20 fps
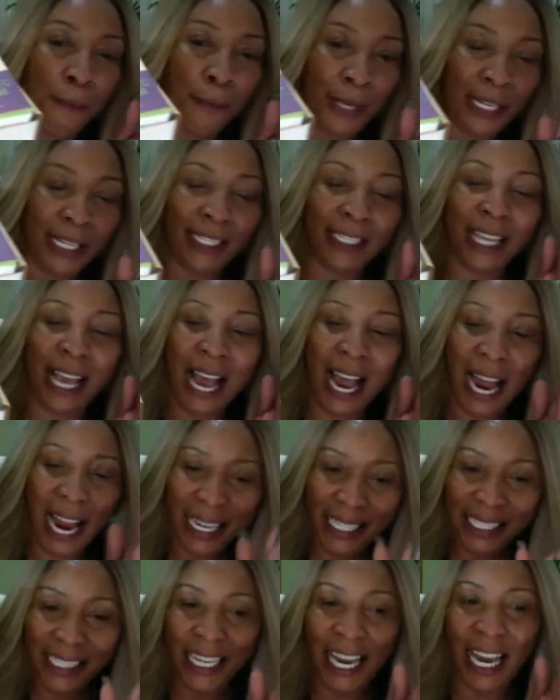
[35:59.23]
piece
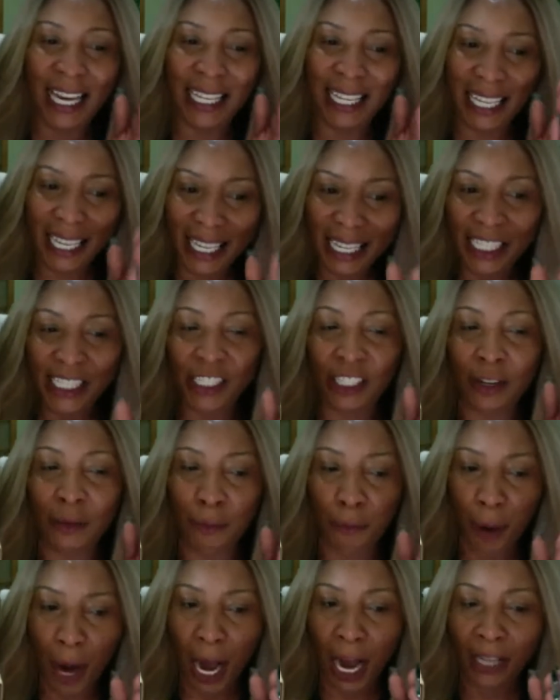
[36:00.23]

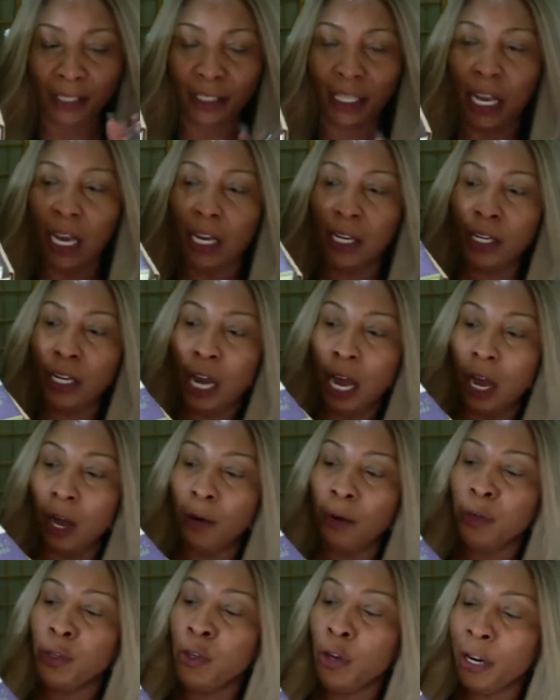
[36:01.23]
anti-aging box.
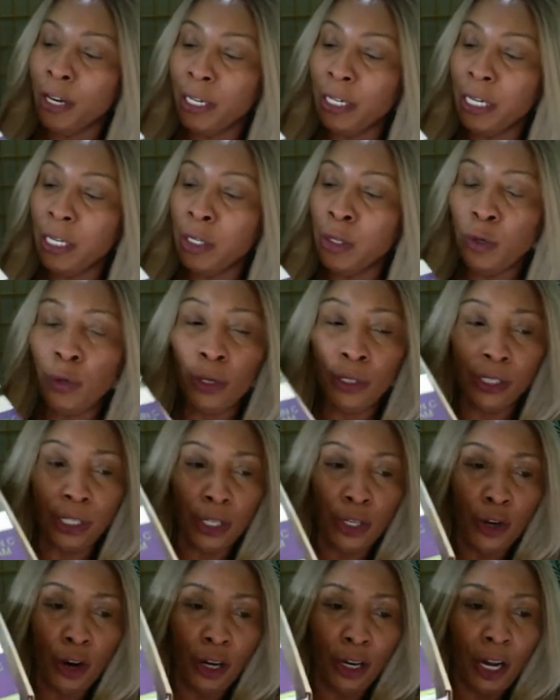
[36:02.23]
Now you're gonna use
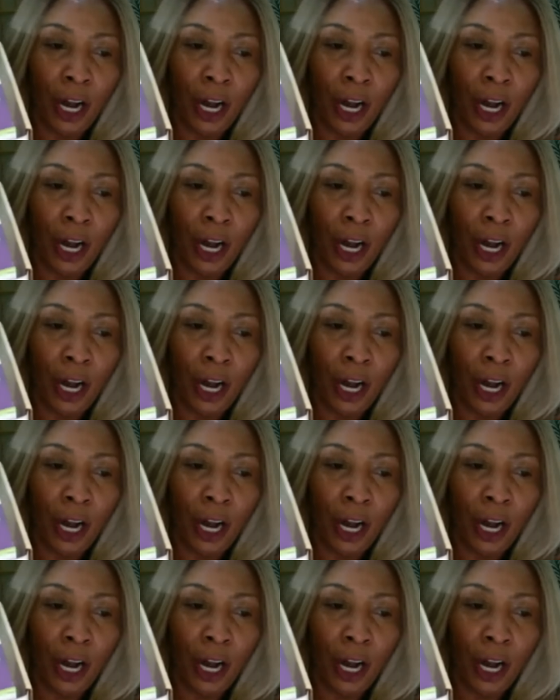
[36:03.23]
your